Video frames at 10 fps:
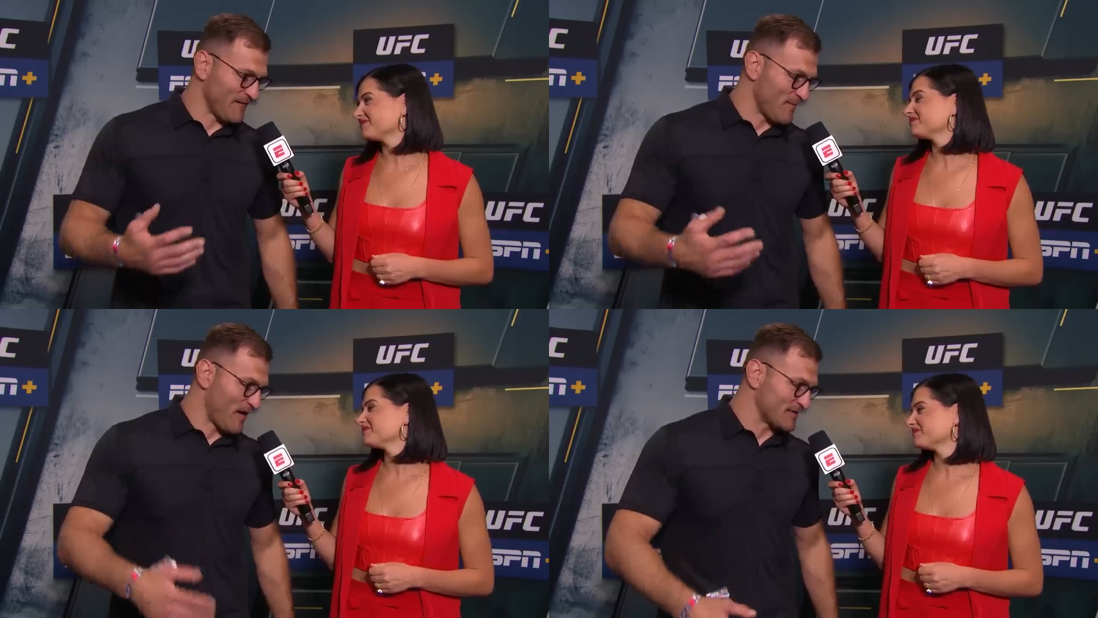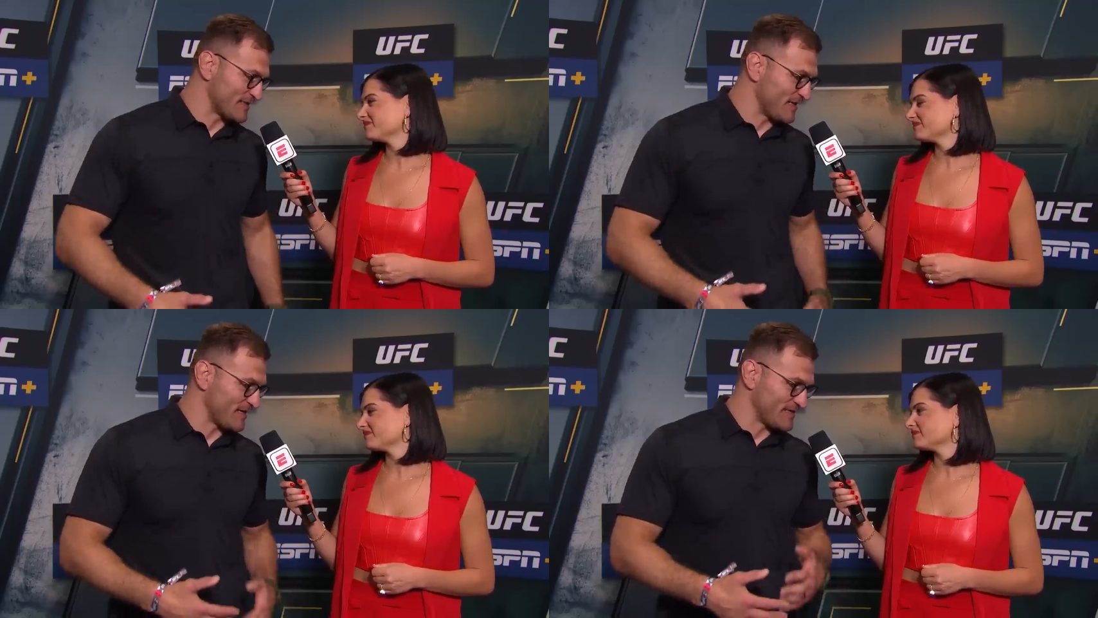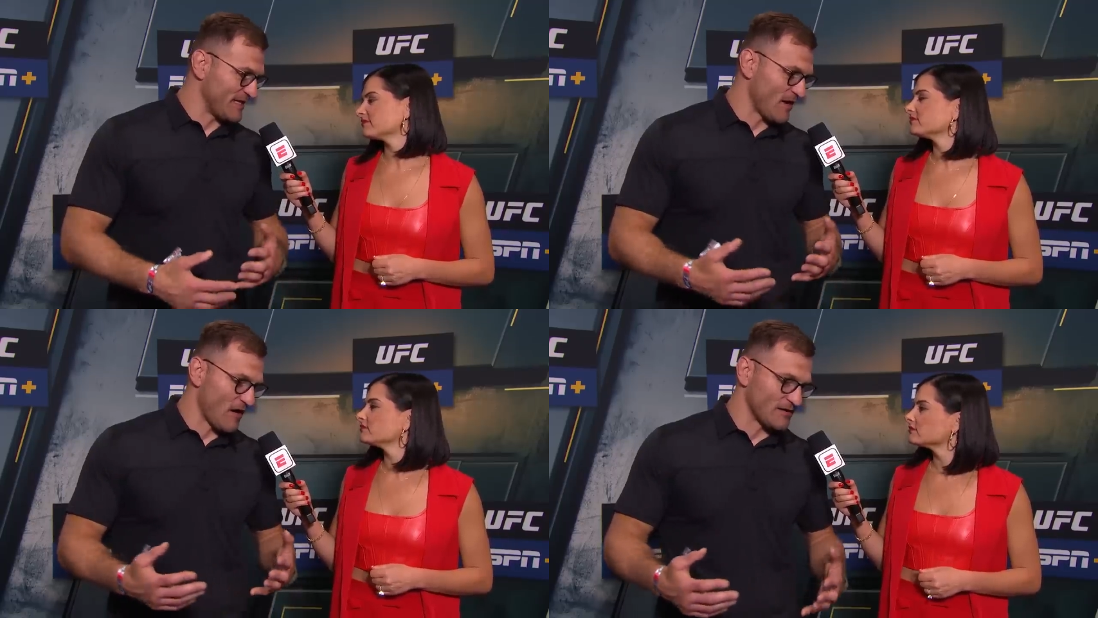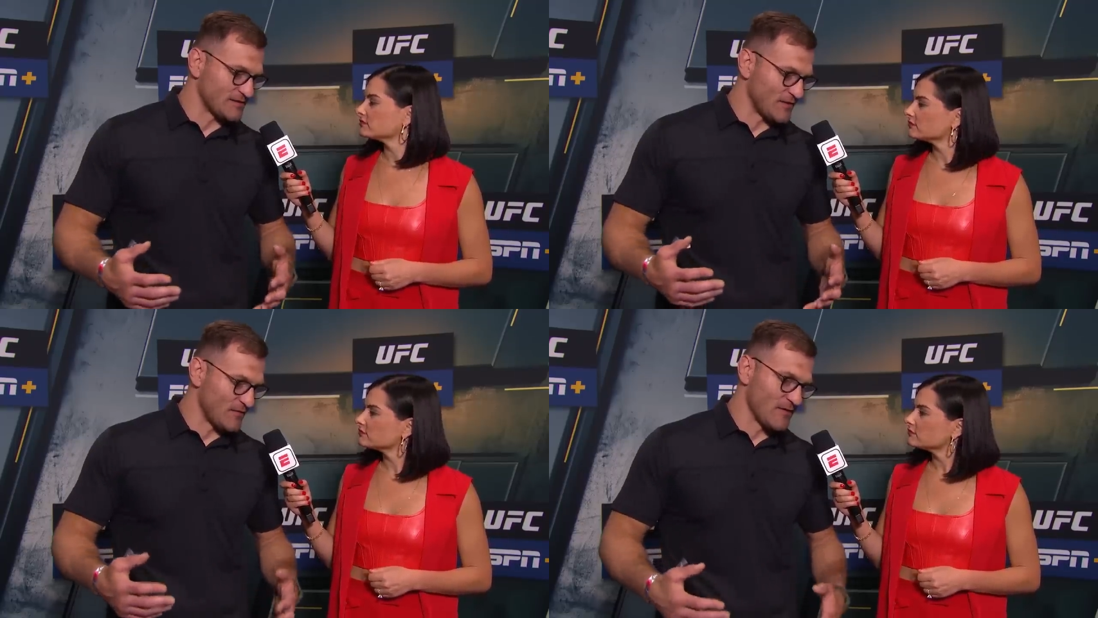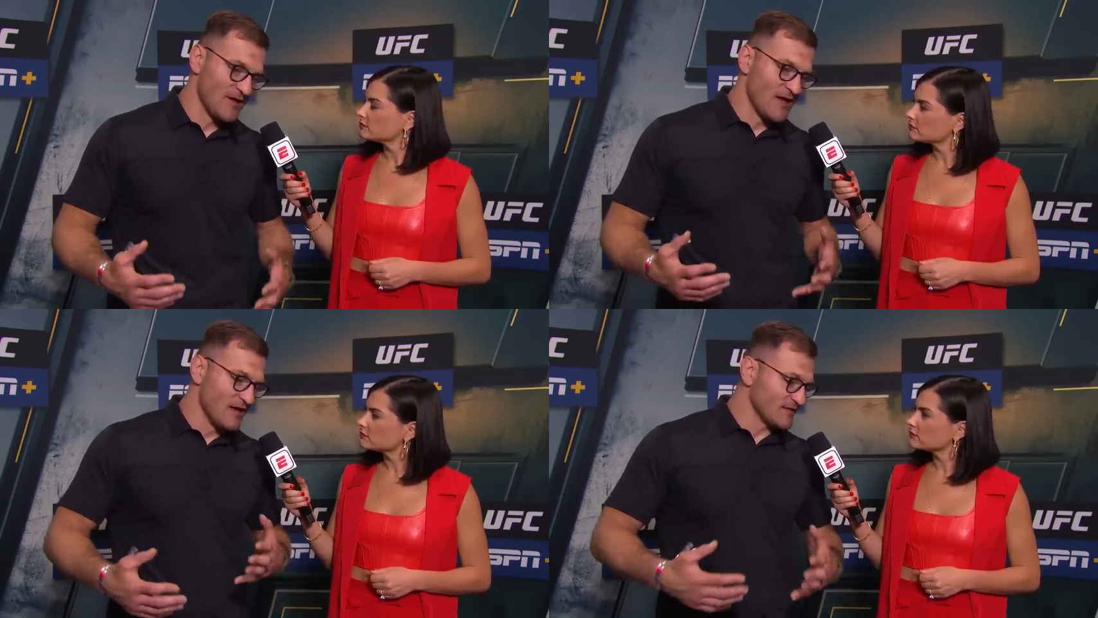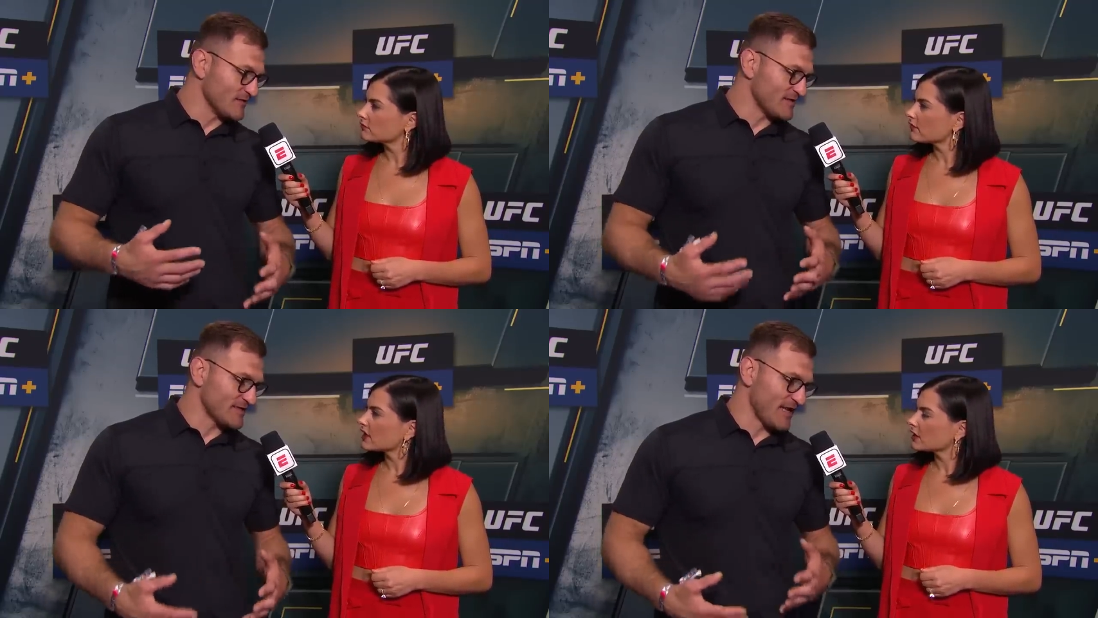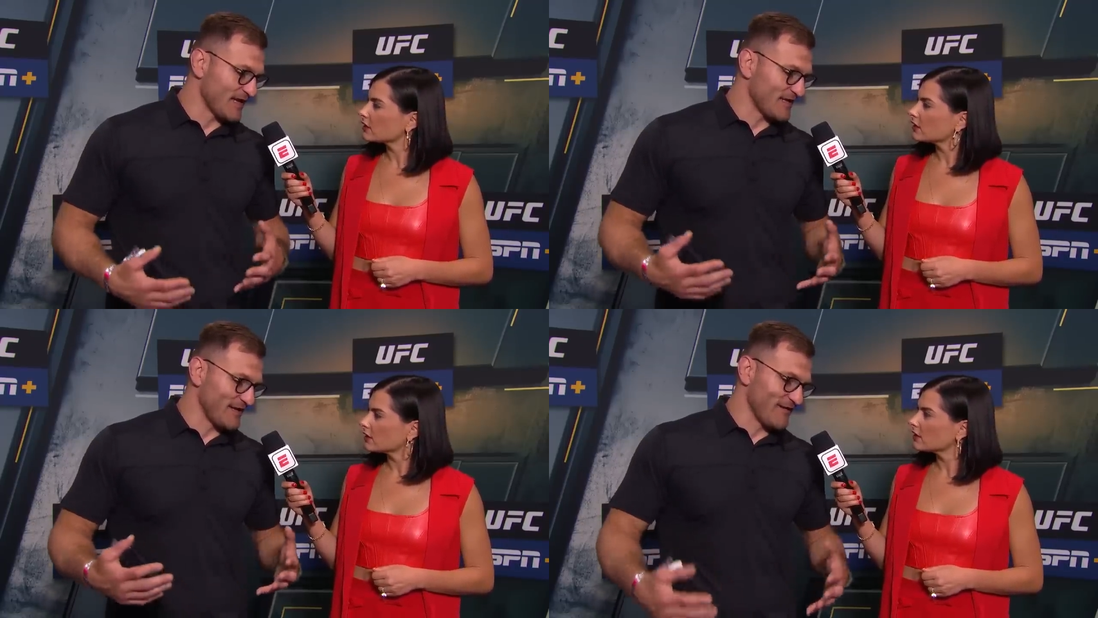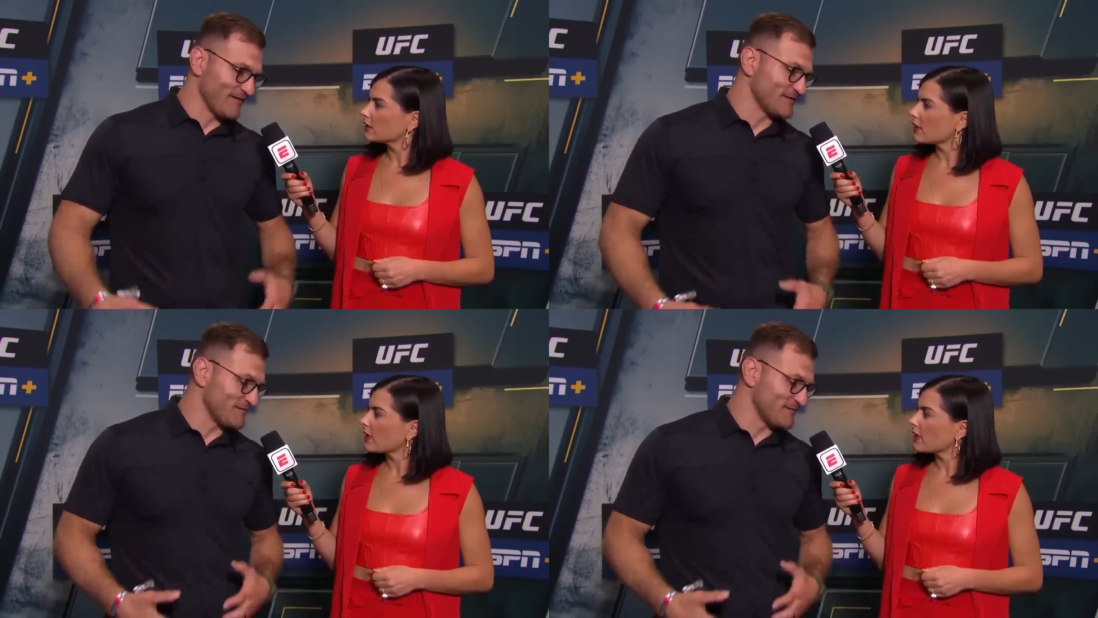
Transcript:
Speaker 1: in Boston and T D Garden too. So it's just like, you know, it's,